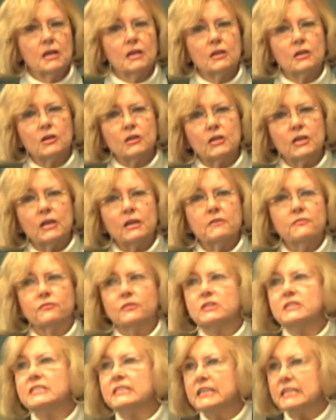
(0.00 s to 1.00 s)
looking
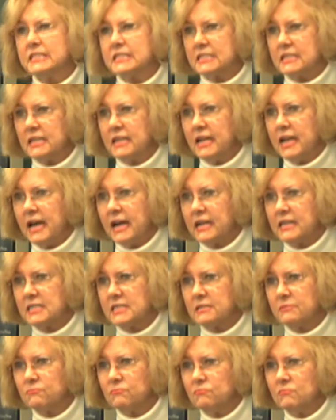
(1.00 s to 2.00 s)
for
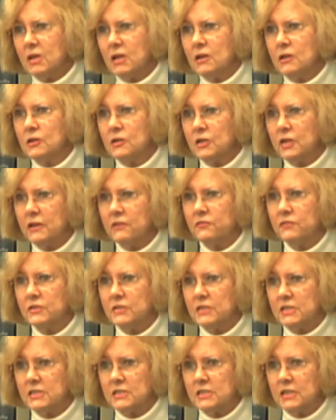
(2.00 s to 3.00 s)
disconnects. They're looking for
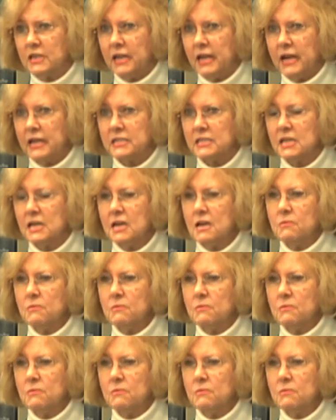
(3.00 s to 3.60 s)
disconnects.